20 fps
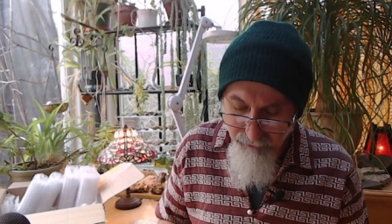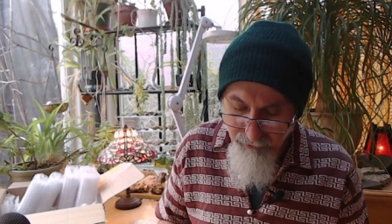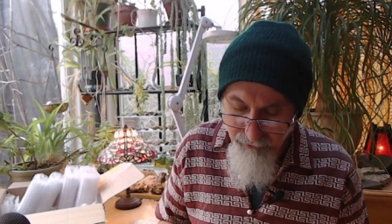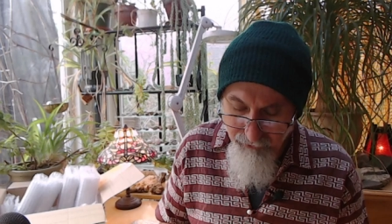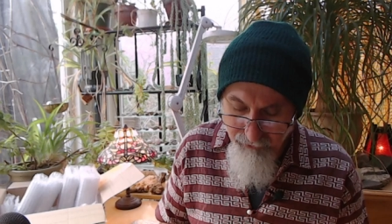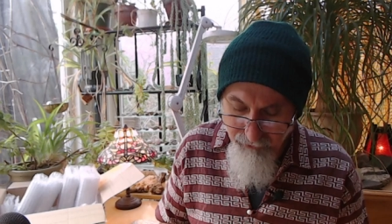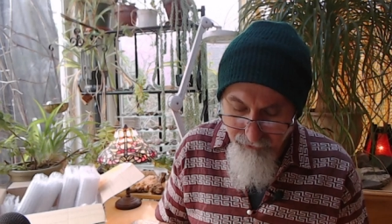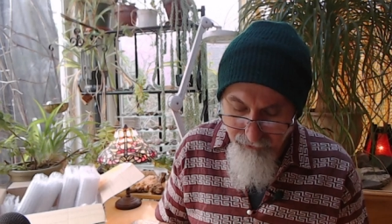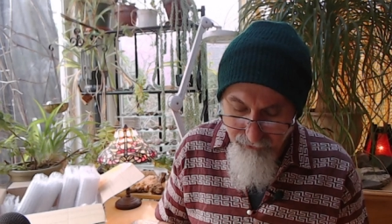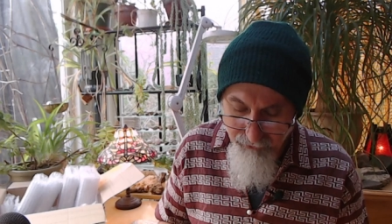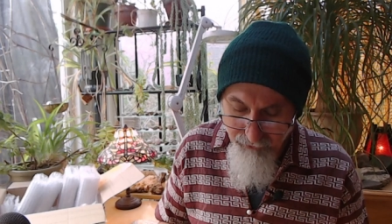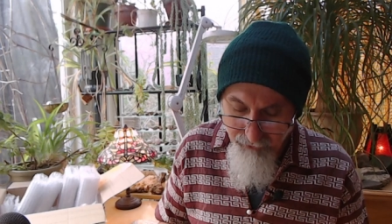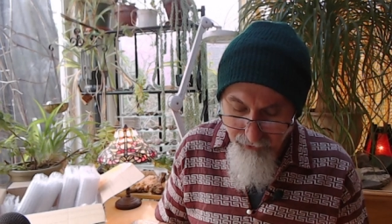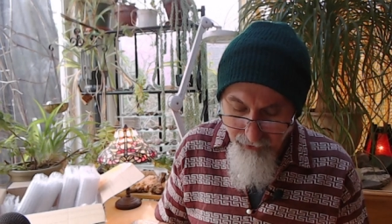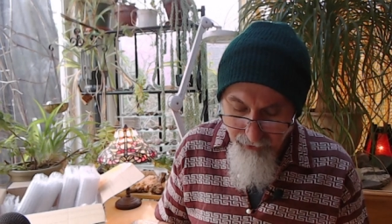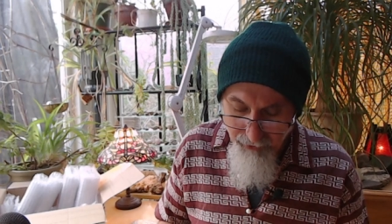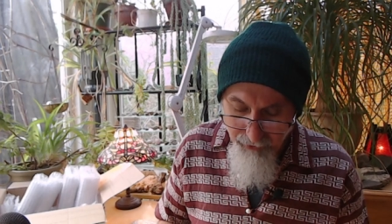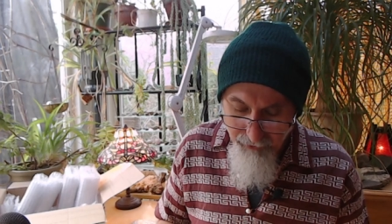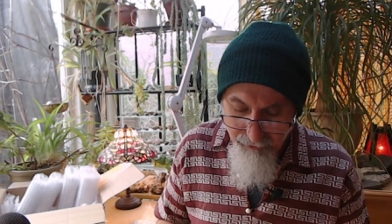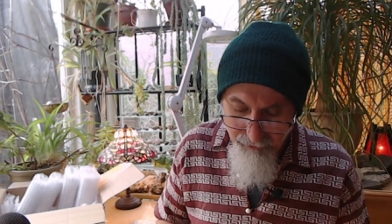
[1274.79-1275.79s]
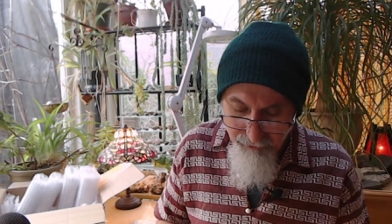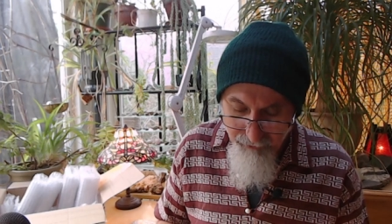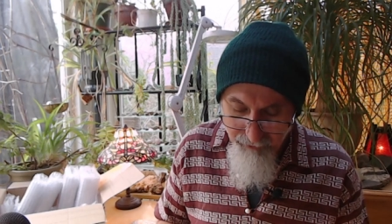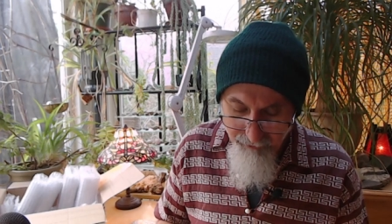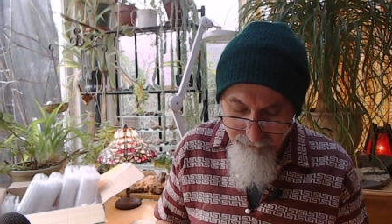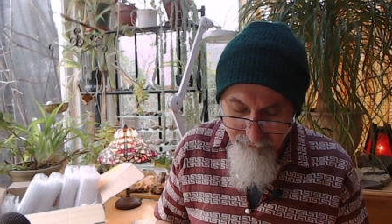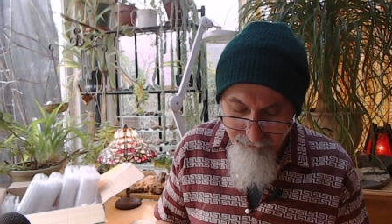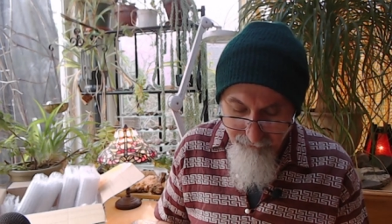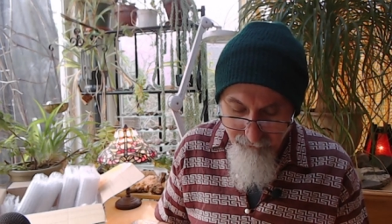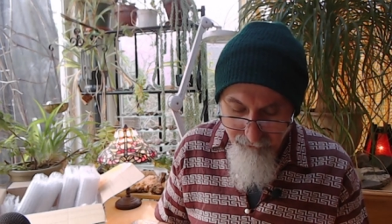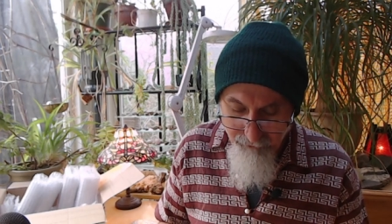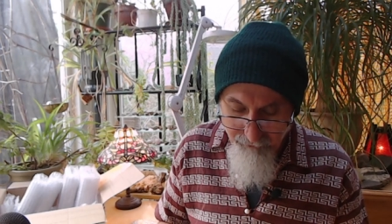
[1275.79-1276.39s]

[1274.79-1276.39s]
one two three four